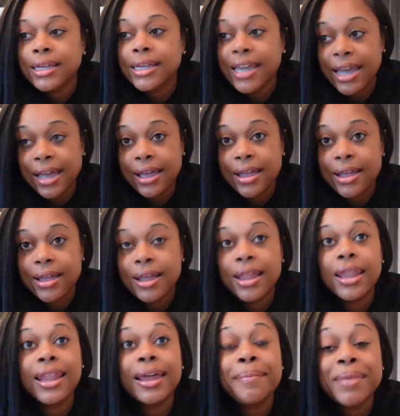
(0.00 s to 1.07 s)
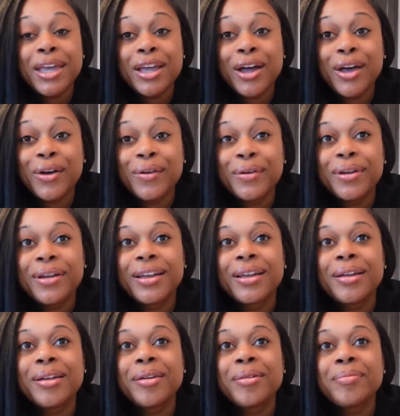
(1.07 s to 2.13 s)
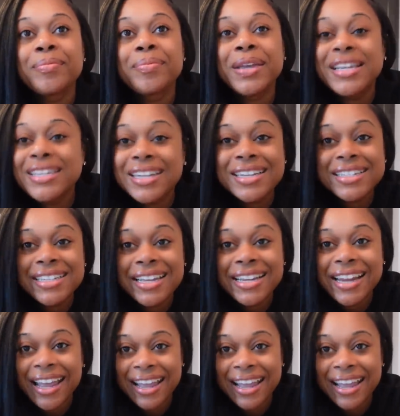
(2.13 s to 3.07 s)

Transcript: yeah, let me go. PJ's getting